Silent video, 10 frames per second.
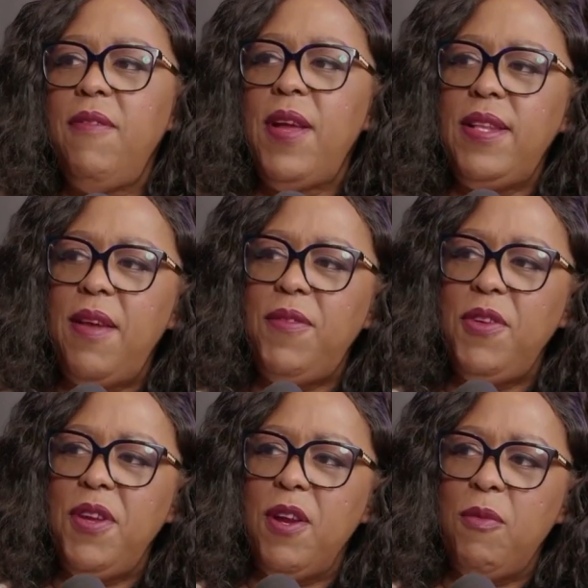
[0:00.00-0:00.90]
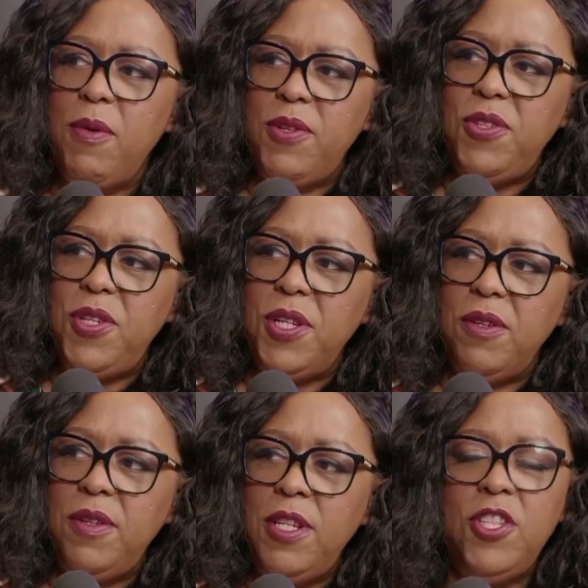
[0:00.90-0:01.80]
if I left you here, what would you
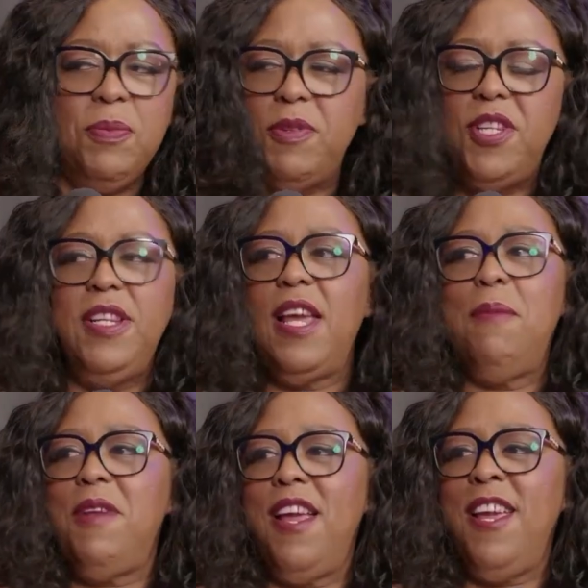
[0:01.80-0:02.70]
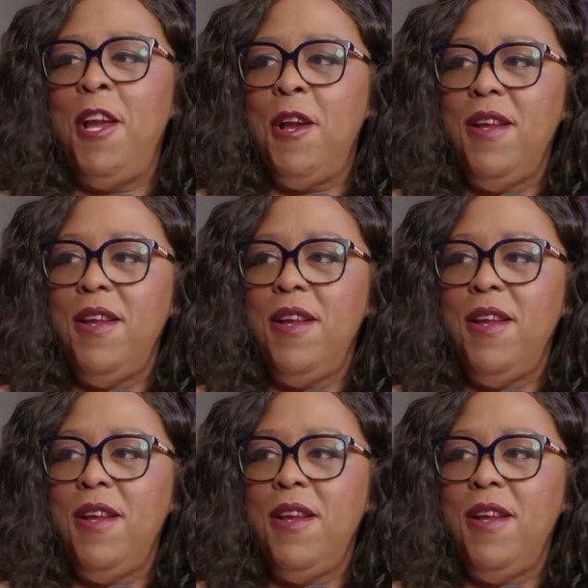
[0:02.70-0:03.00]
do? Just pretend like I'm not here.